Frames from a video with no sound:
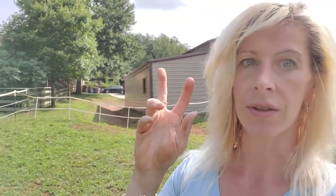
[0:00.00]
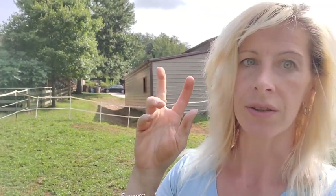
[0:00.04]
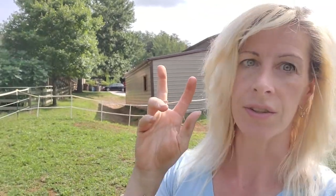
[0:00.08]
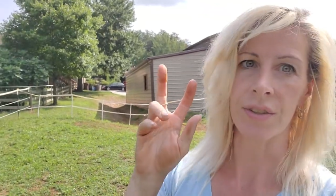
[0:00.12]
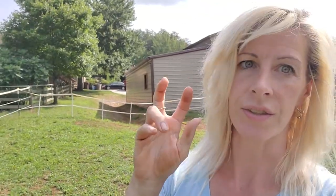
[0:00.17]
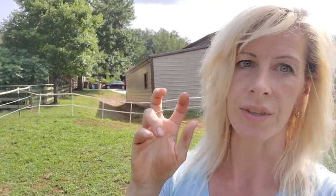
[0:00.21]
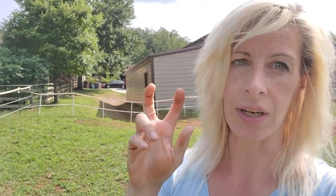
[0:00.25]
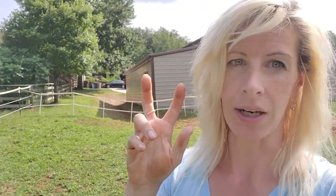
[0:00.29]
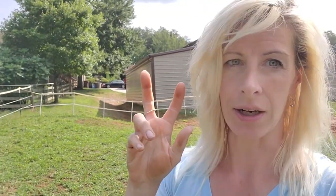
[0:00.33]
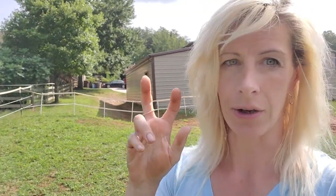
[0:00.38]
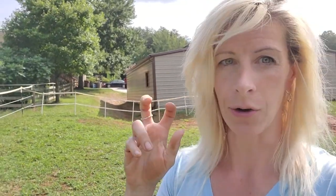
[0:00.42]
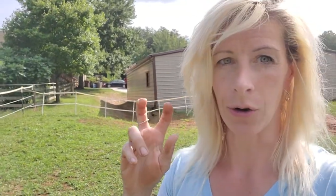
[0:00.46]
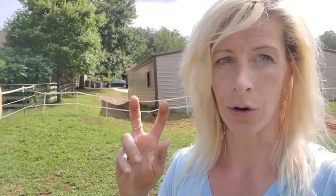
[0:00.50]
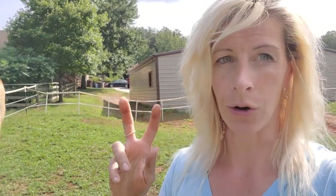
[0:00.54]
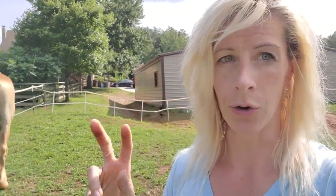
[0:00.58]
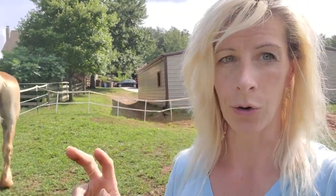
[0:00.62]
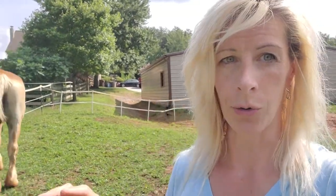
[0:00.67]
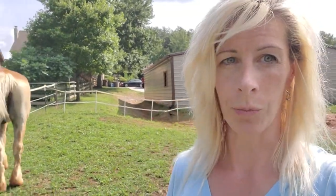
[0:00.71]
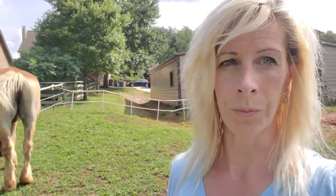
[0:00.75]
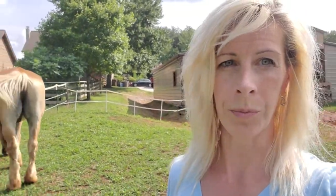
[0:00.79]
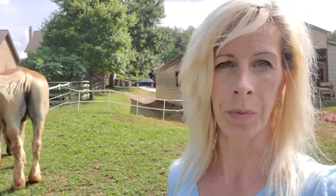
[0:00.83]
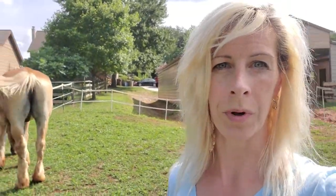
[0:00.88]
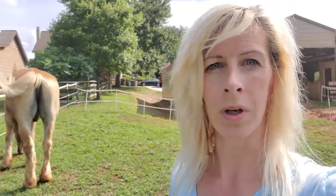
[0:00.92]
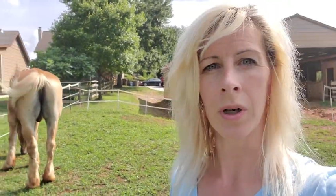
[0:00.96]
stay at
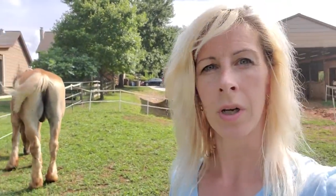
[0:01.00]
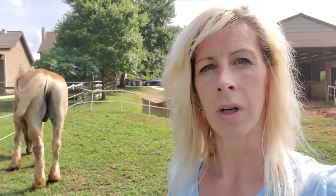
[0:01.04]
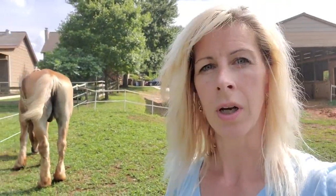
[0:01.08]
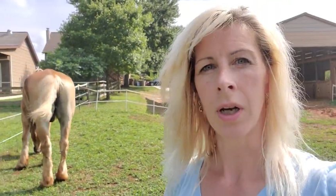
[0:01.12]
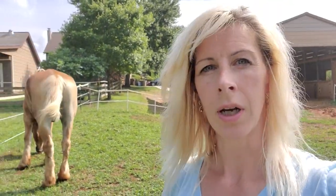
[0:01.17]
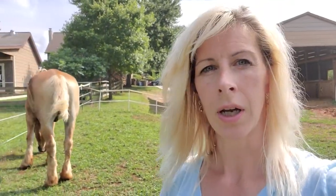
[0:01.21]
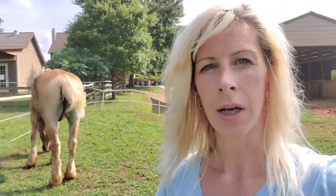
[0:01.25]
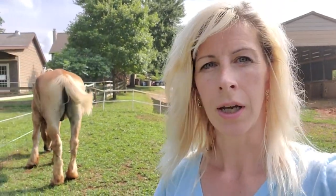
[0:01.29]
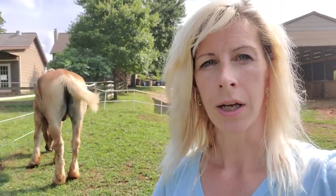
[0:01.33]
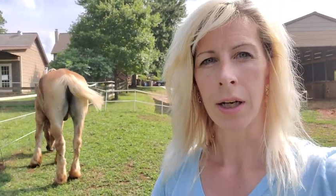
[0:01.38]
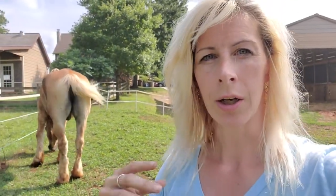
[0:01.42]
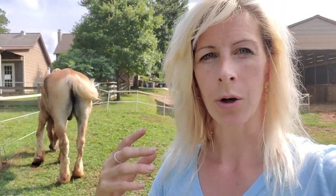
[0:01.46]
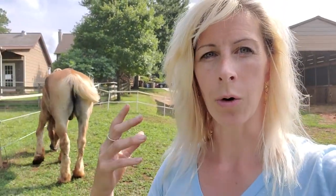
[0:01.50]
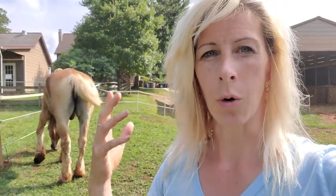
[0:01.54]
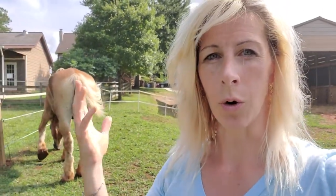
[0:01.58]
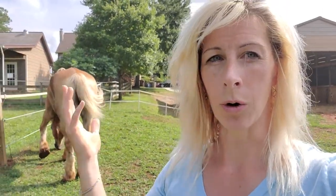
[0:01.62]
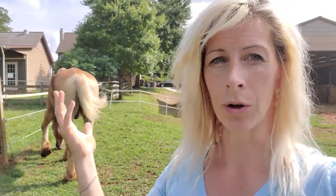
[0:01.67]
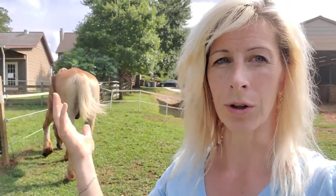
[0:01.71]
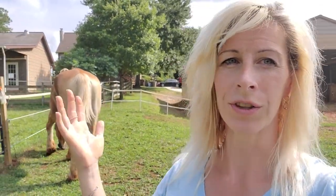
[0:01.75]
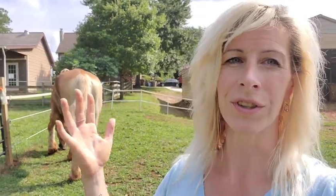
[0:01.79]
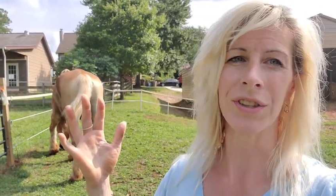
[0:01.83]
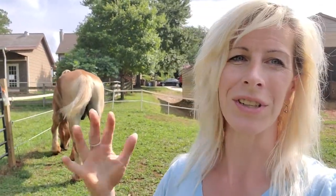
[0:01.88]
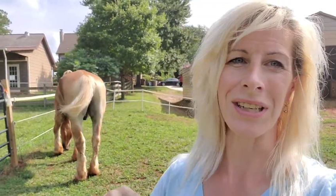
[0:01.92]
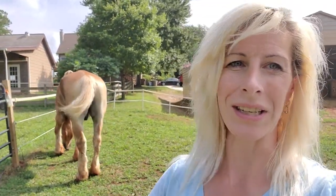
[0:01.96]
home
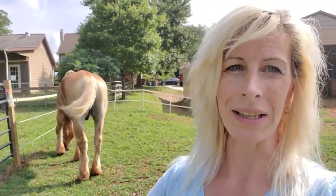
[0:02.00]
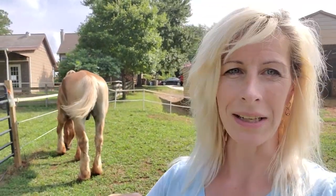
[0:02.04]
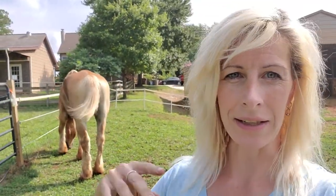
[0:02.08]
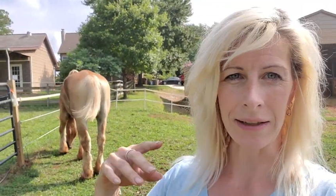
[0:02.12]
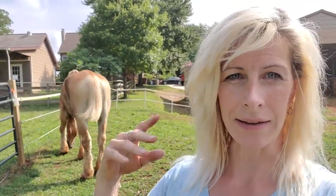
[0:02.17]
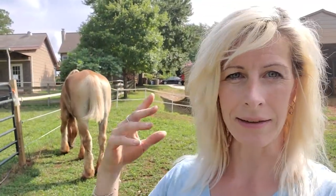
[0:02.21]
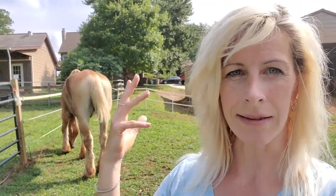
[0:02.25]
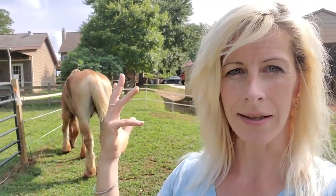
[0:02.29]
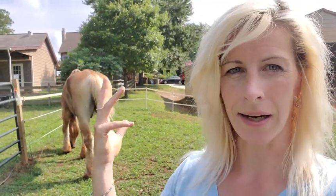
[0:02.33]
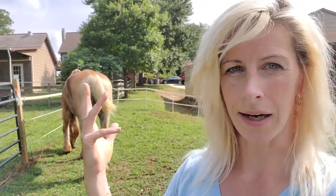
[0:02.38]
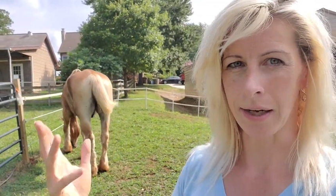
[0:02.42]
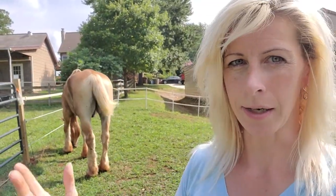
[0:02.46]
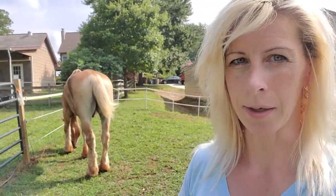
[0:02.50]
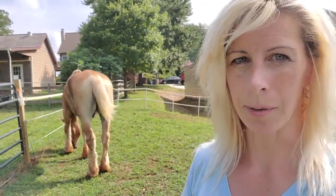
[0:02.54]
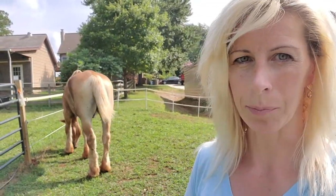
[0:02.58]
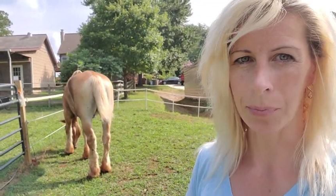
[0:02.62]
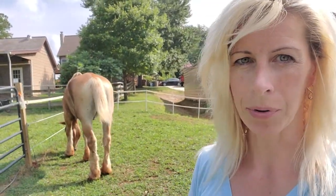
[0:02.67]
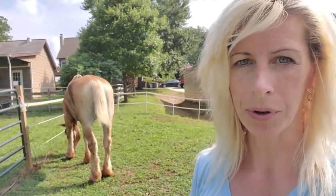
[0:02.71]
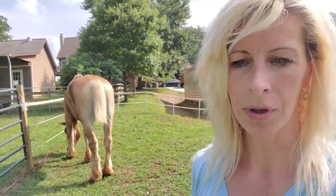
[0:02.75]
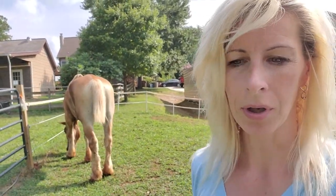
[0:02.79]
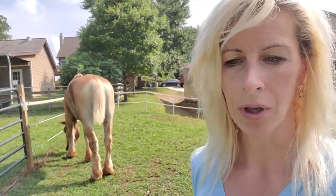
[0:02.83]
quarantine type